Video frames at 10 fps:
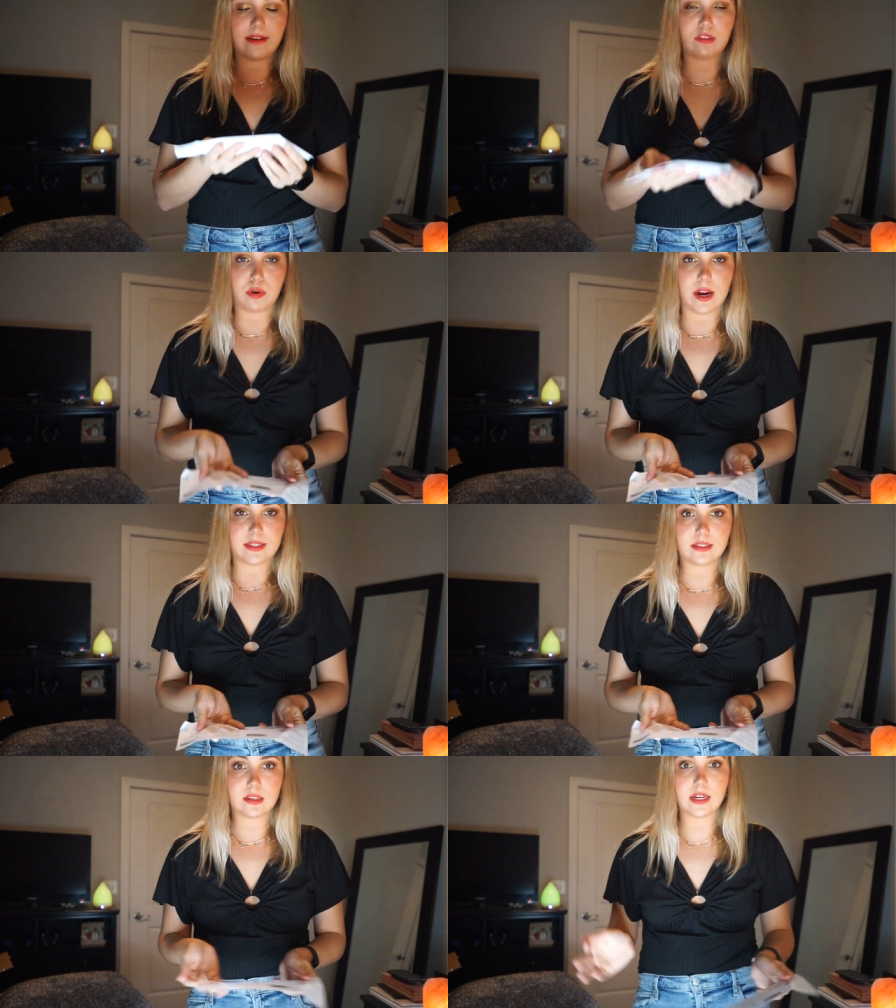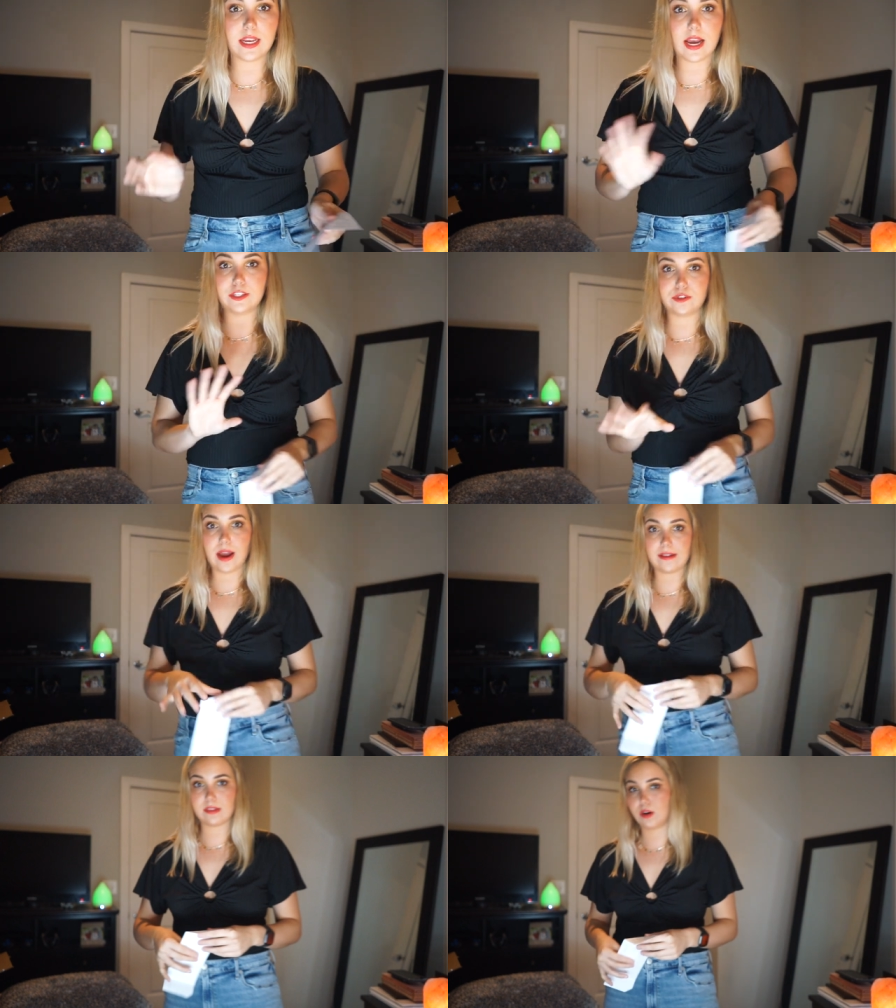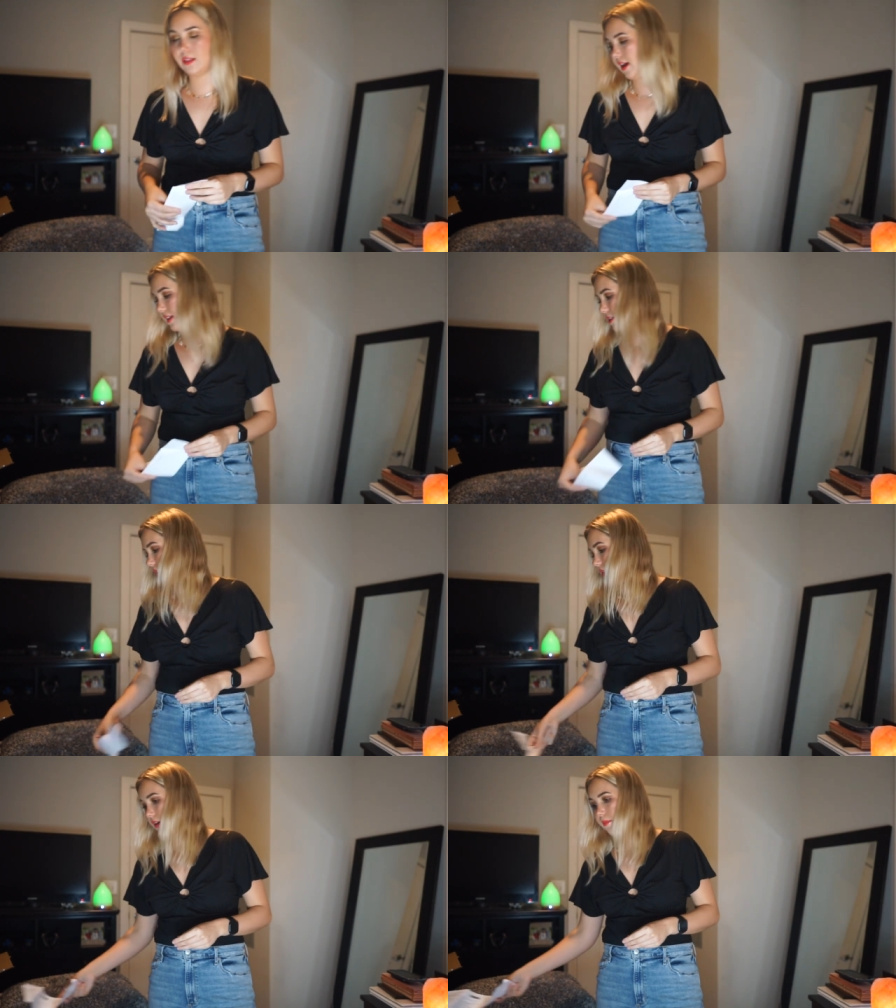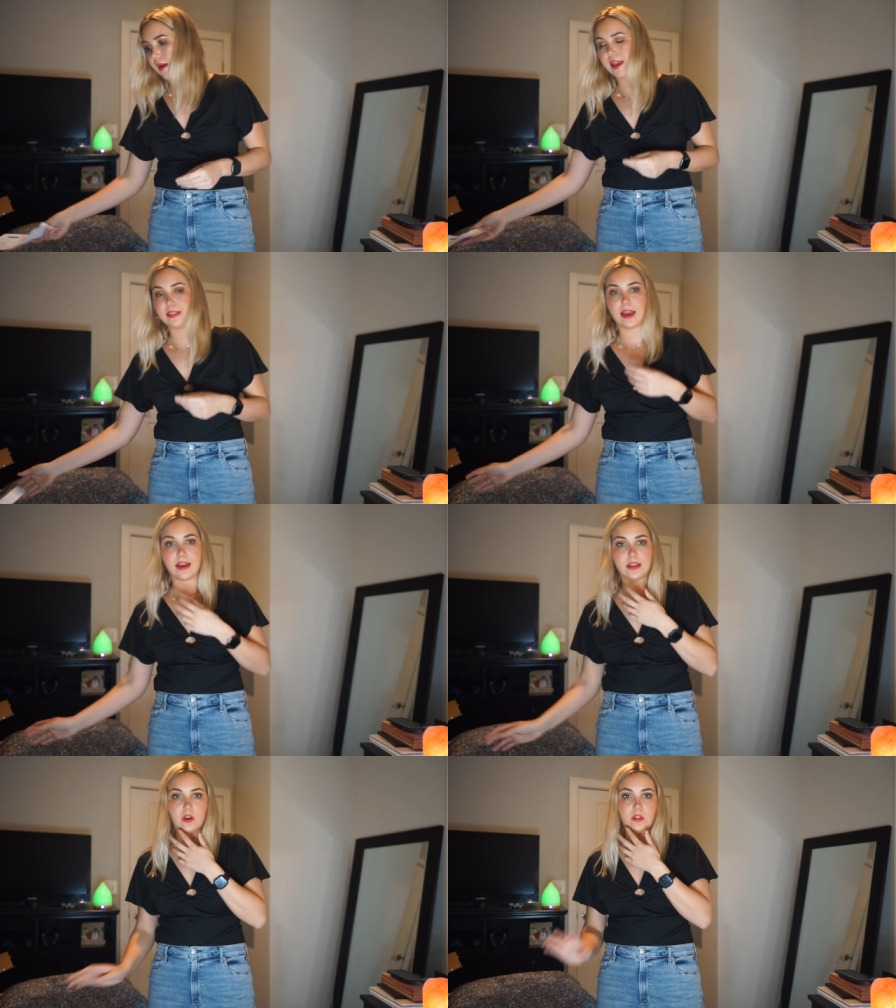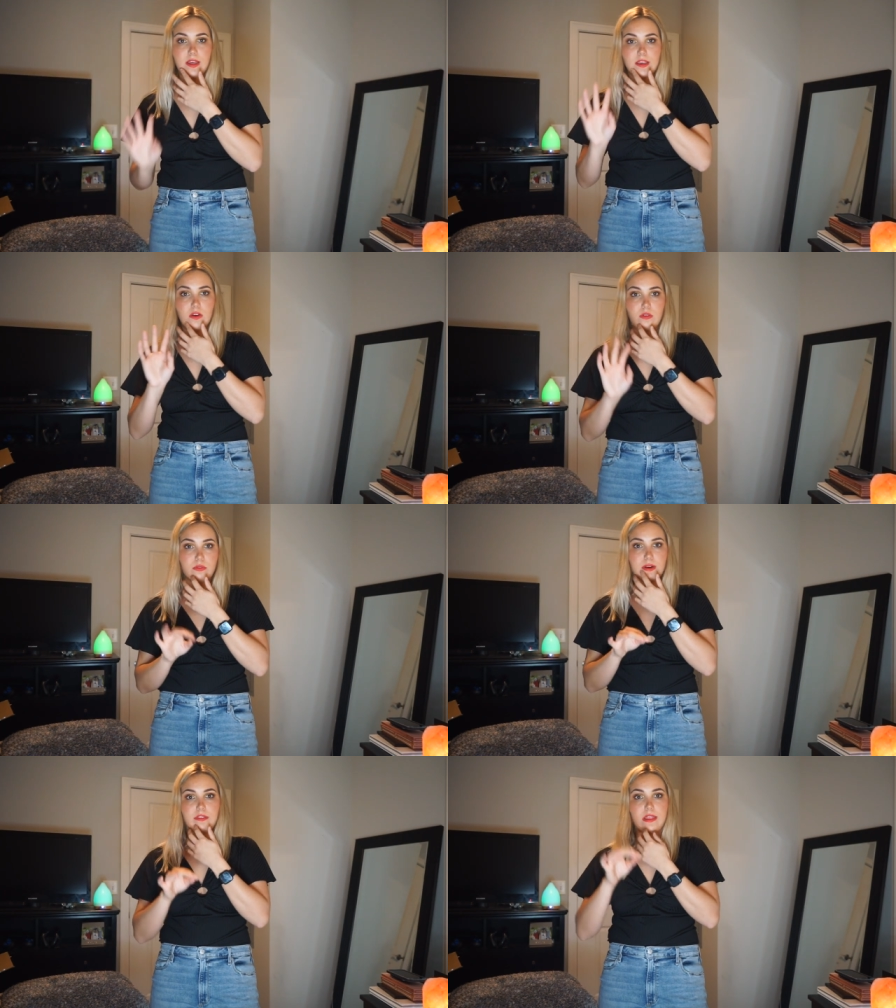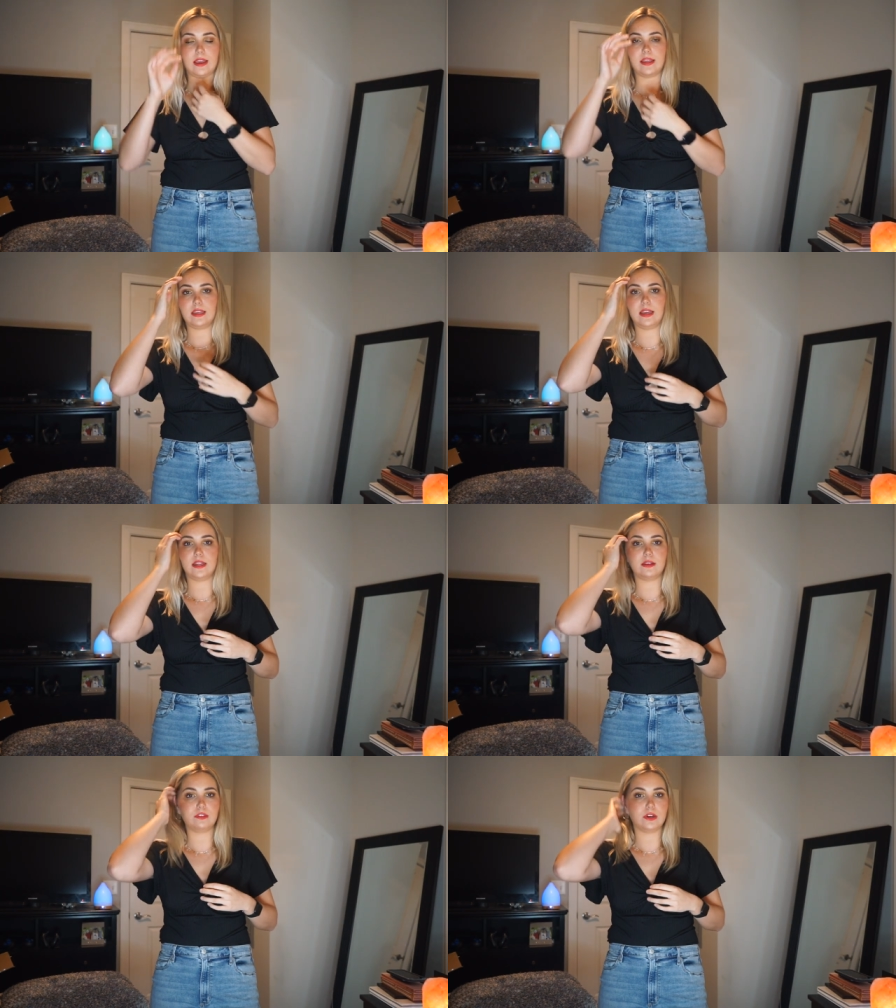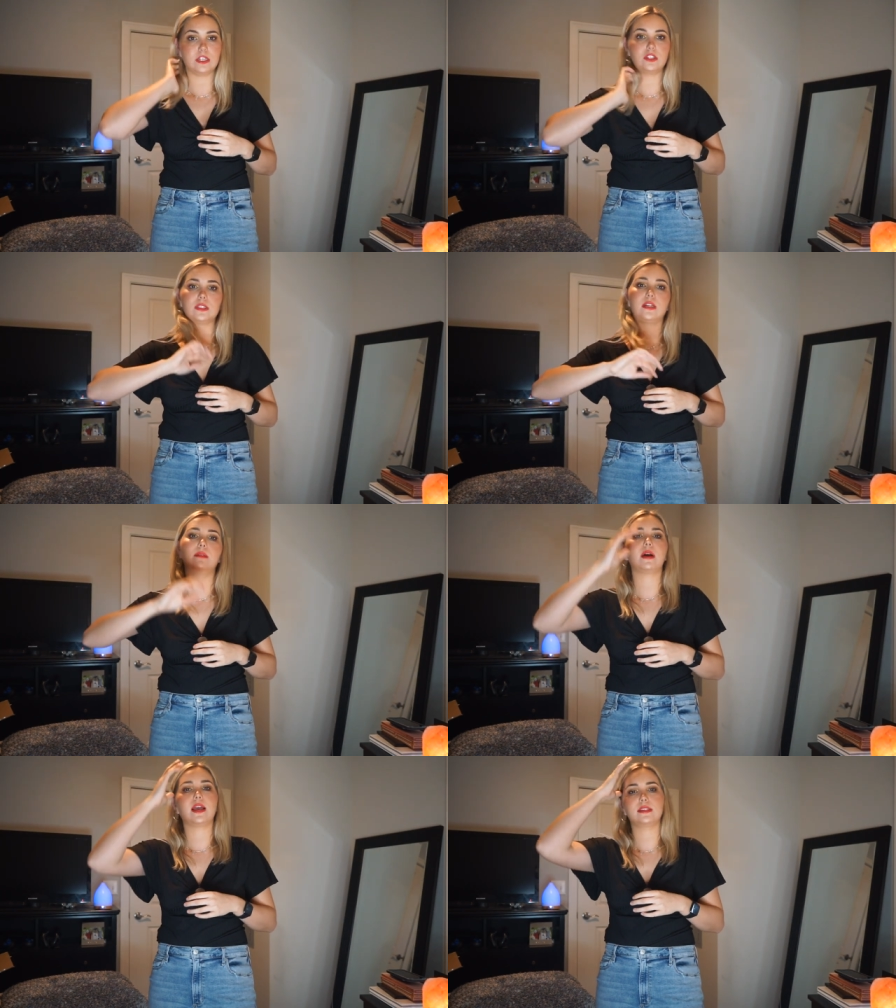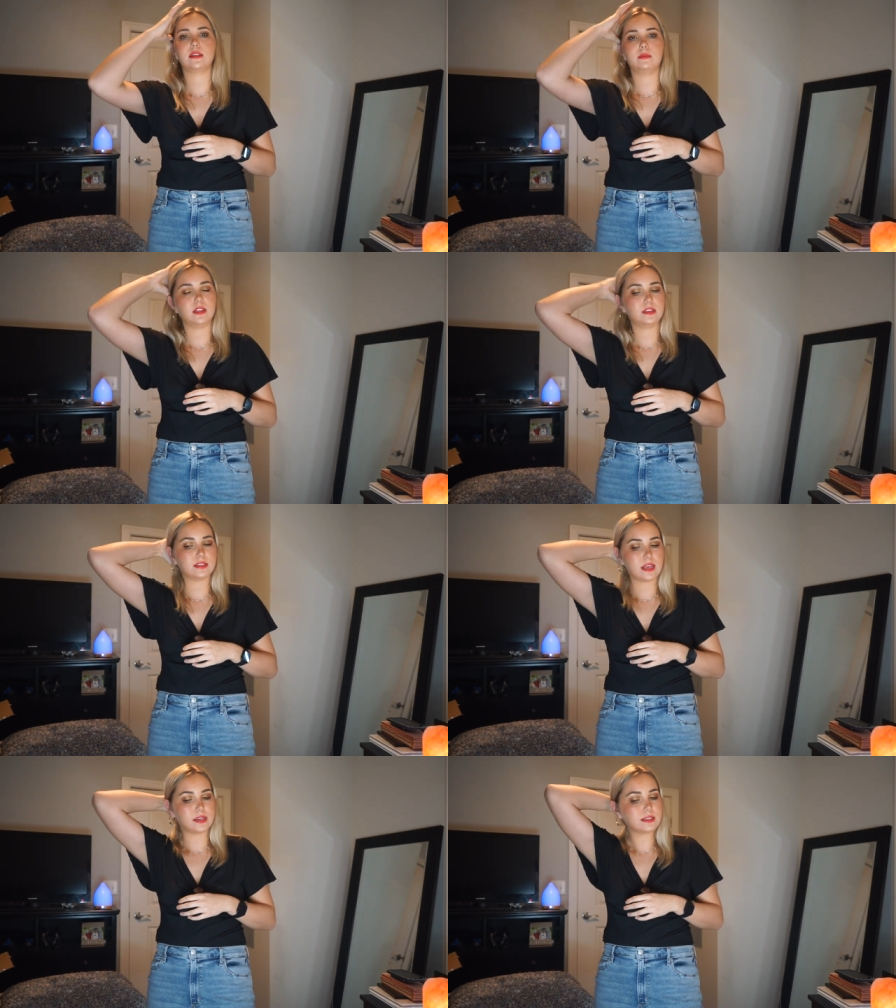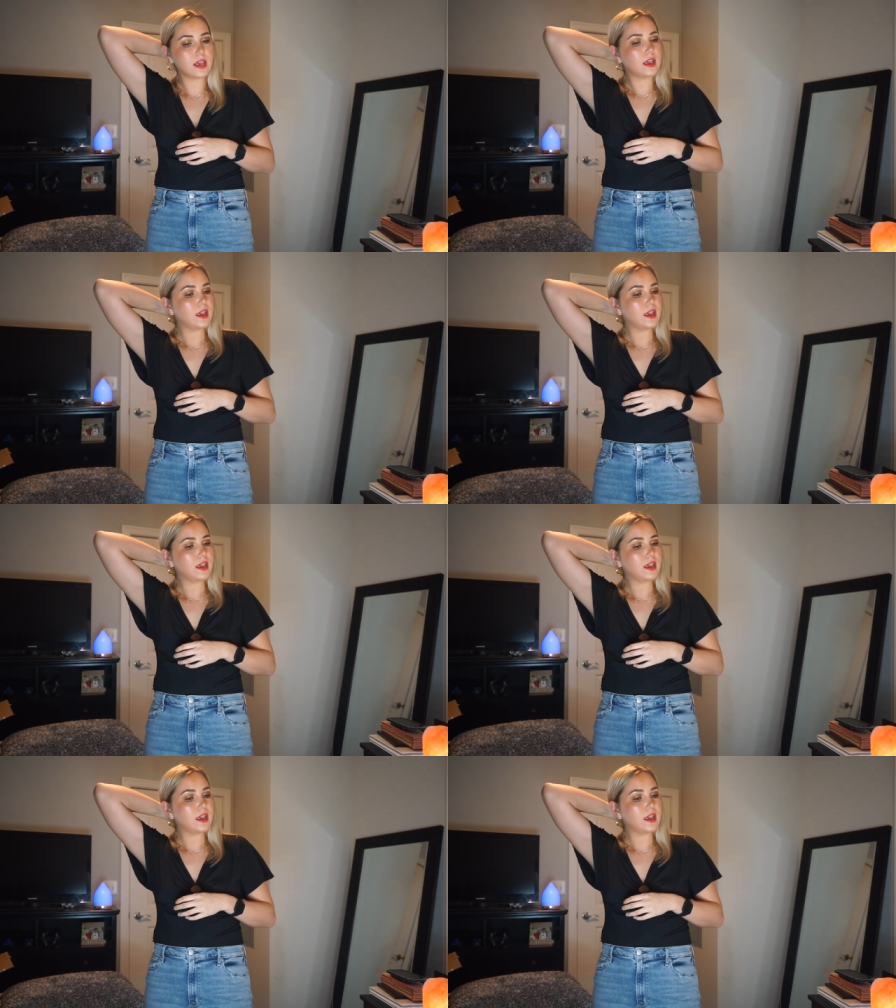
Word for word: have the prices on it. I do have them online, so I'll look back at that and I'll like go through everything at the end if you're interested in buying some of these things.